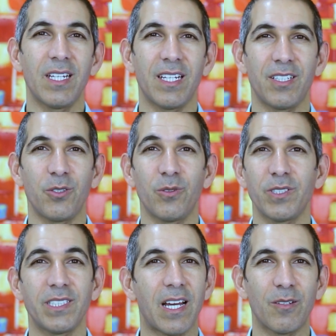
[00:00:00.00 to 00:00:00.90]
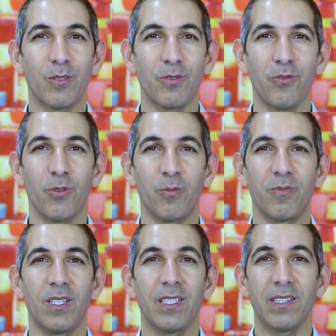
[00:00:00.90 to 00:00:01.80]
and you only download from
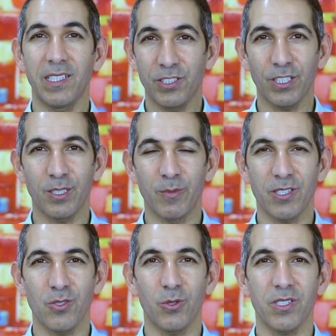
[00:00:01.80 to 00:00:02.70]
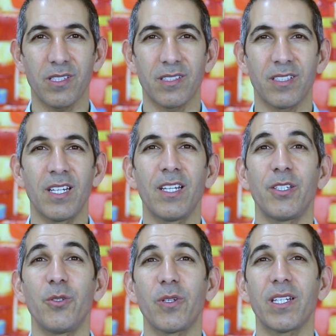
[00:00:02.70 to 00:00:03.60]
legitimate sources,
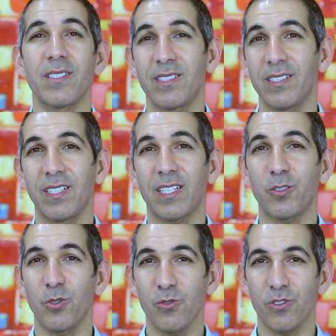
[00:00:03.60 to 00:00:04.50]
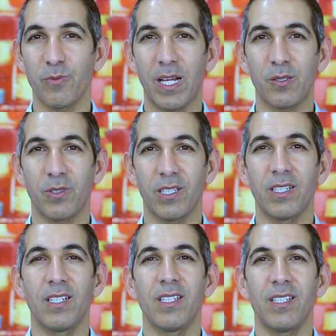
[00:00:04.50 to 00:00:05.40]
you can still get Trojan malware
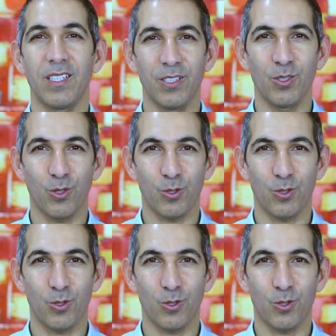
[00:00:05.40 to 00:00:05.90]
in your